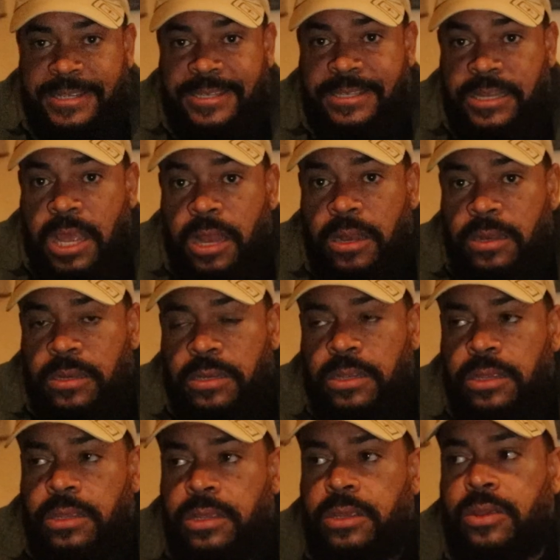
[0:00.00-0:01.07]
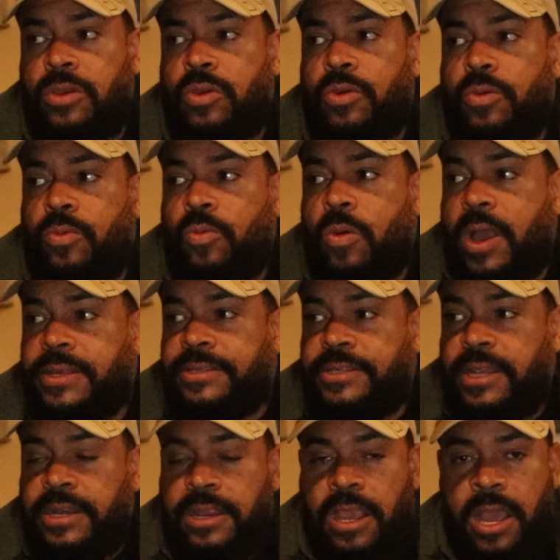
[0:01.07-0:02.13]
to sell once
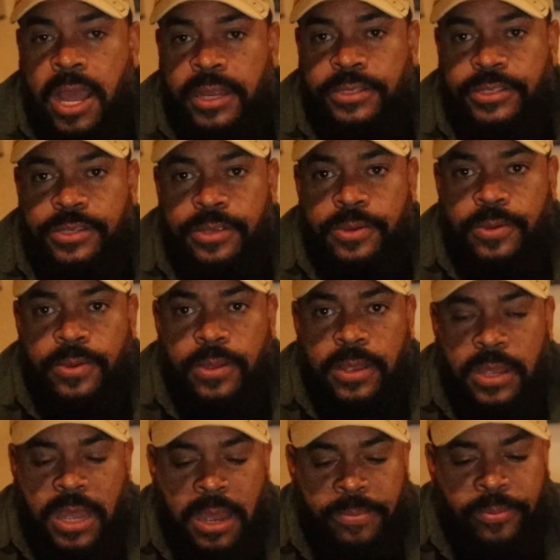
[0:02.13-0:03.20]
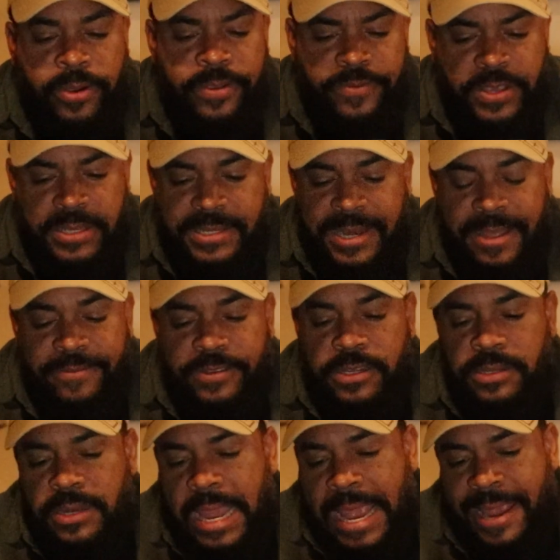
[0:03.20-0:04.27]
it got to a previous
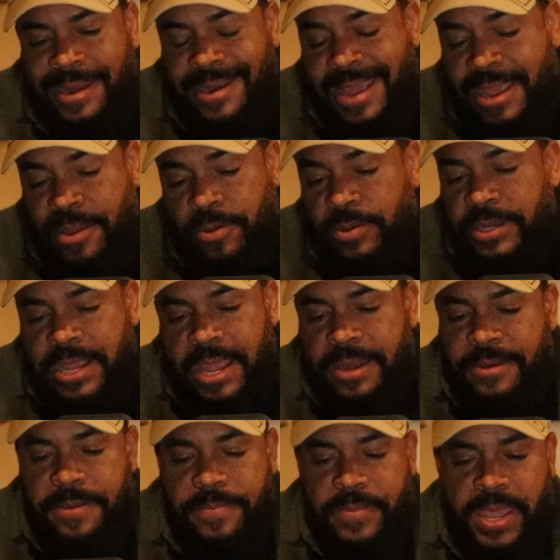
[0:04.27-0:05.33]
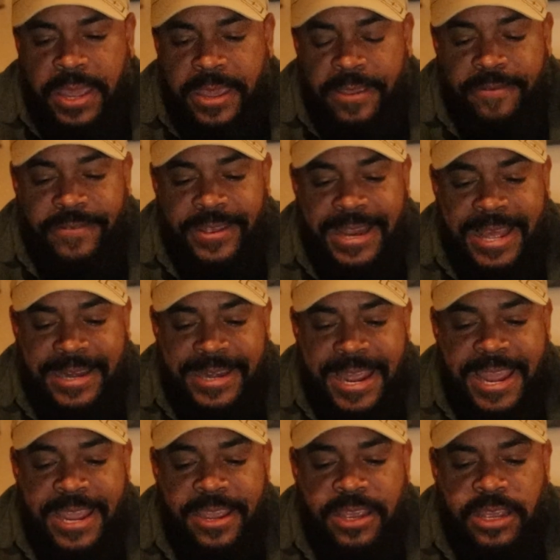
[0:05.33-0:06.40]
level, and I only end up making for that
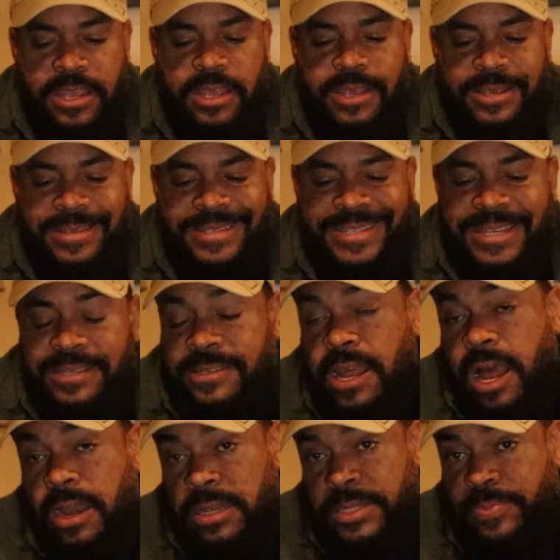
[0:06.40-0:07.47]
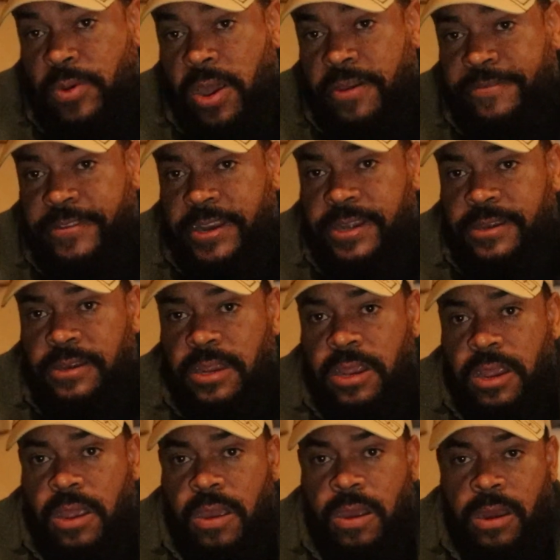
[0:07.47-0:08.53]
day $6 profit.
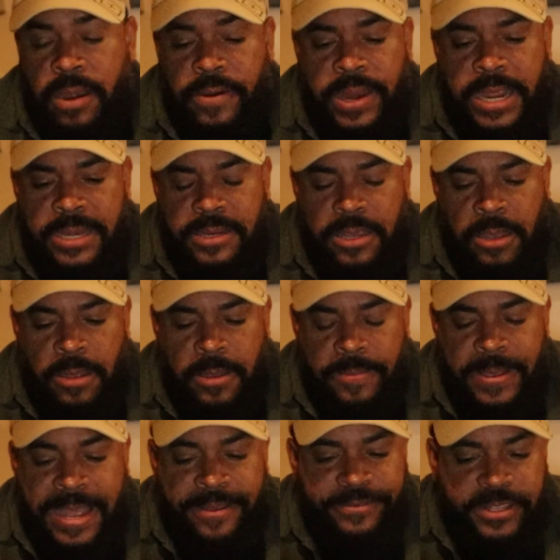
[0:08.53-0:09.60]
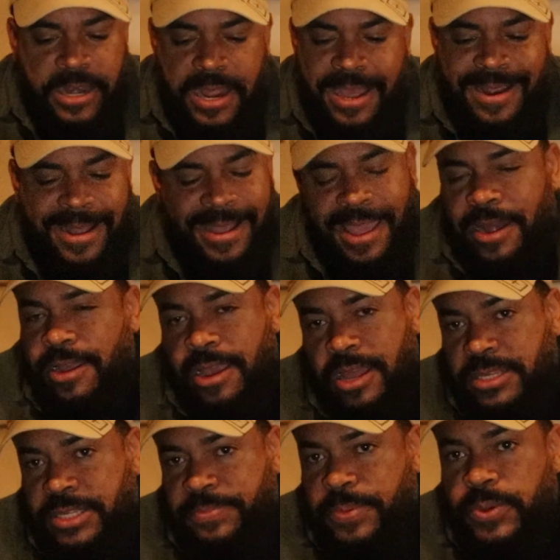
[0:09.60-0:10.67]
All right. After that, I kind of
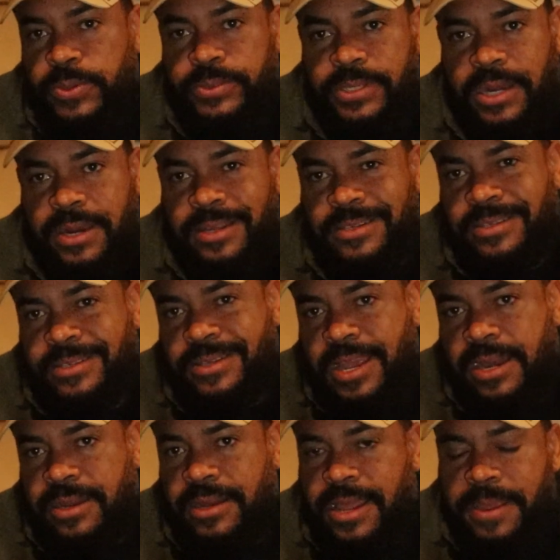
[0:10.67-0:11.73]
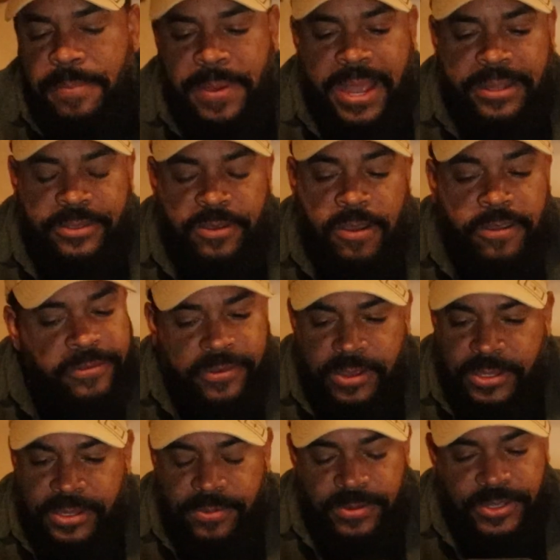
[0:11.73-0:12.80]
got spooked and I just kind of like backed off
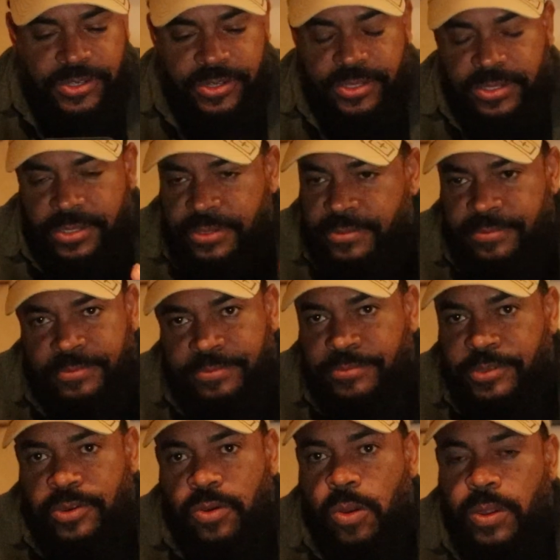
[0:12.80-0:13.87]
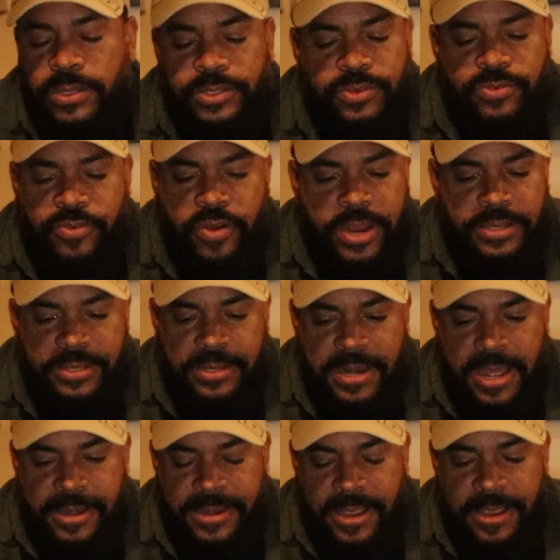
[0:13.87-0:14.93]
because it was just going too crazy
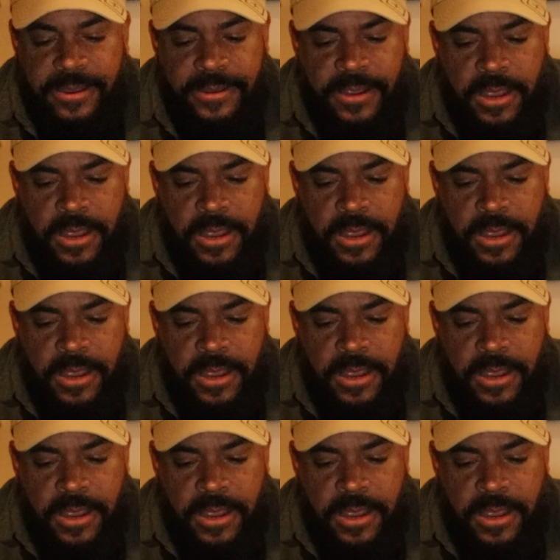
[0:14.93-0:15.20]
that day.